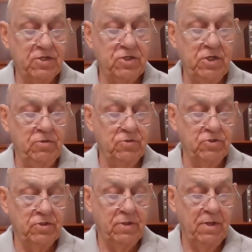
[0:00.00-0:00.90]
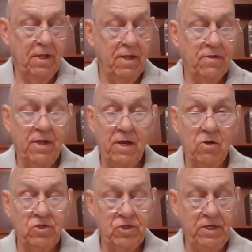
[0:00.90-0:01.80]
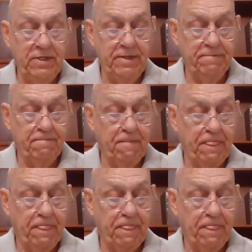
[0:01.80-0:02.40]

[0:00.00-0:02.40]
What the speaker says: excuse they are seeking.